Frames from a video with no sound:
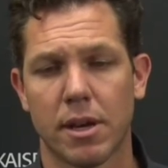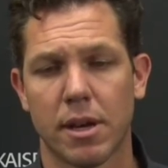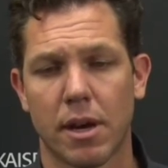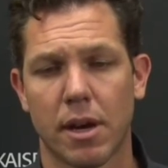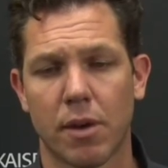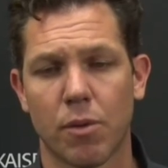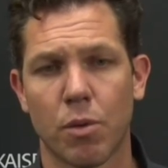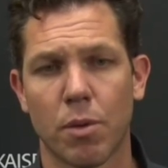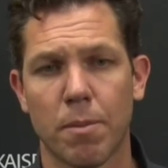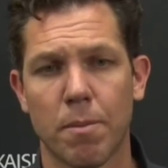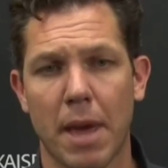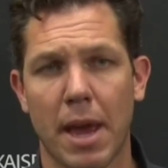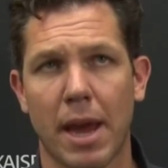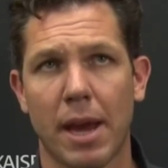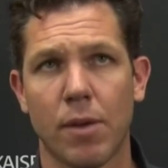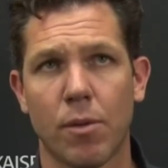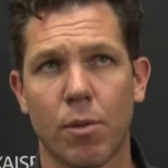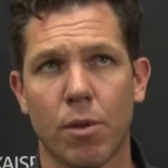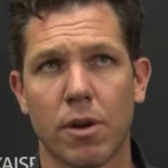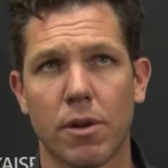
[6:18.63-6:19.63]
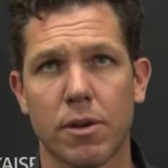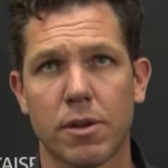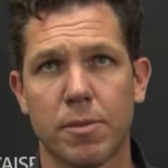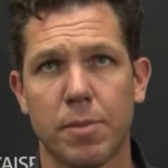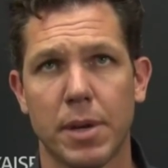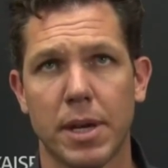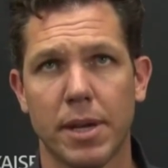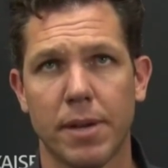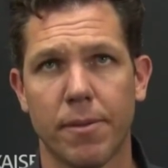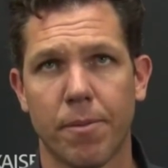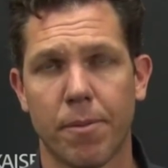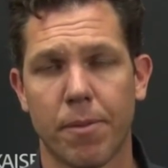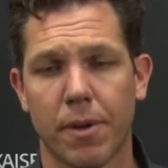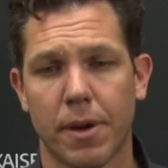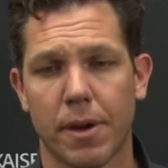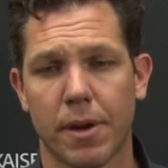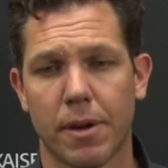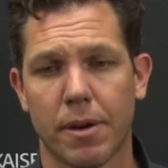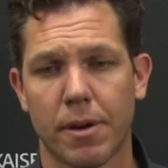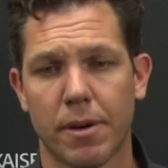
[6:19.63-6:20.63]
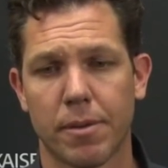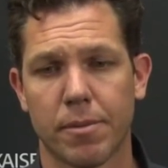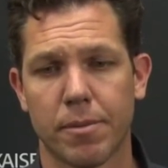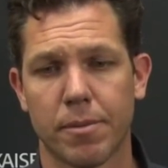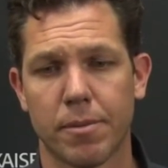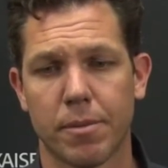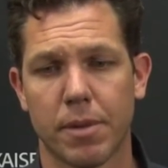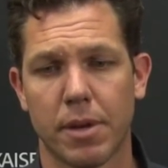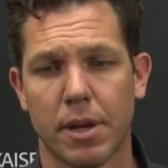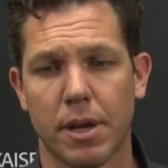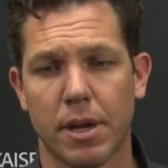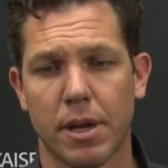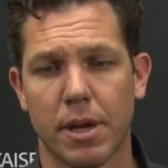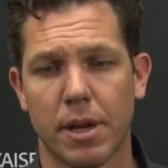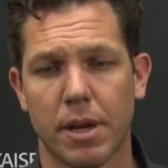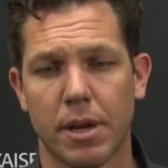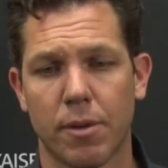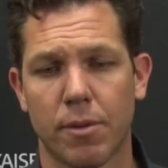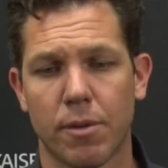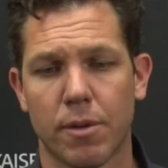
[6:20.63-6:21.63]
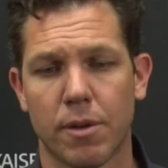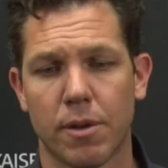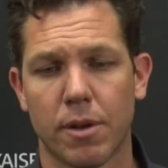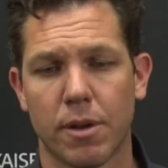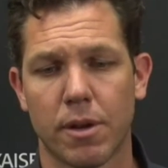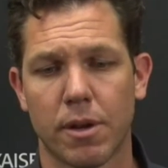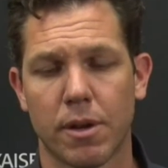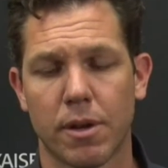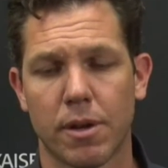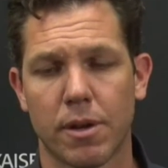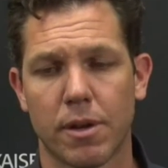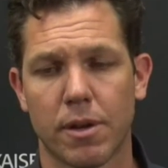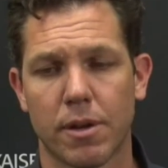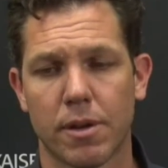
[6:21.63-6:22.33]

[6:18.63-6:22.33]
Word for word: uh, remain where it's been, um, and, and uh,